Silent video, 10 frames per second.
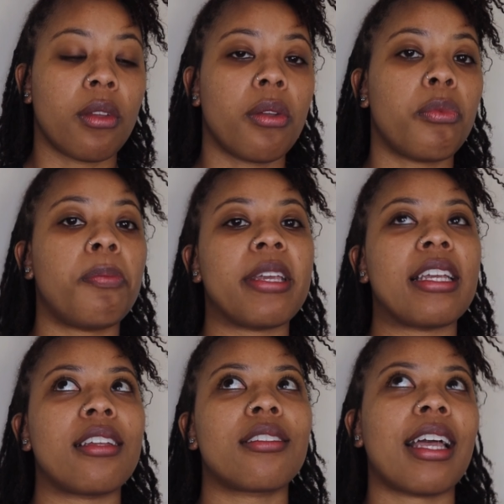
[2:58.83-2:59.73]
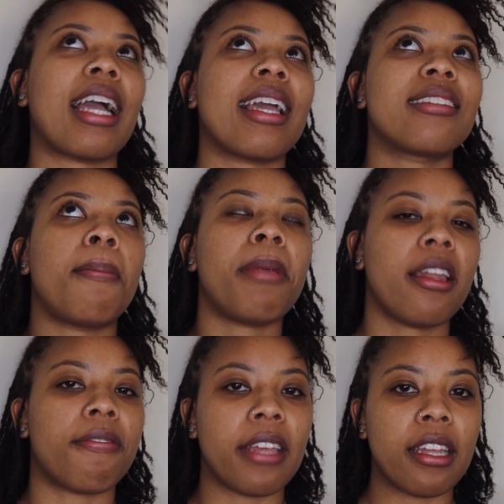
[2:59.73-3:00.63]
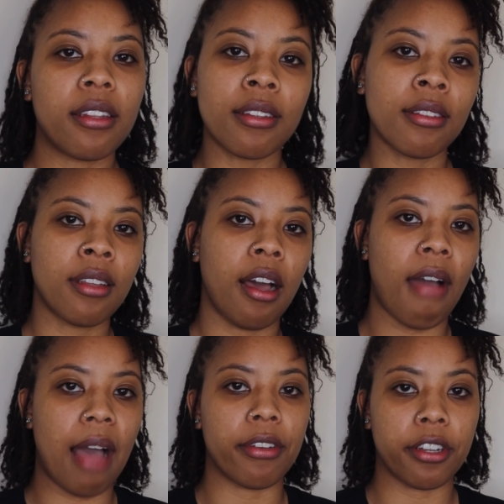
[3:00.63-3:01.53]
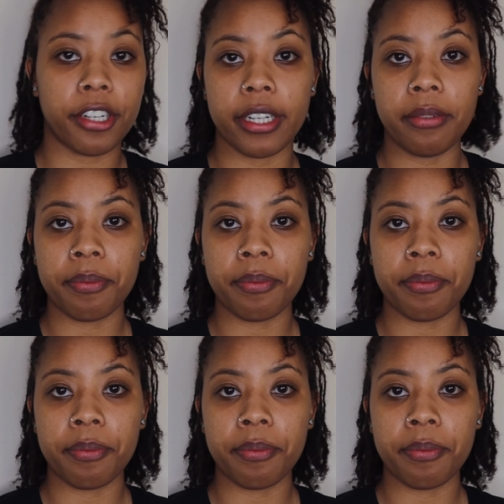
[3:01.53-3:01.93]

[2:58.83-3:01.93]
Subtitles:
would be, like, I guess, a benefit of having a grid.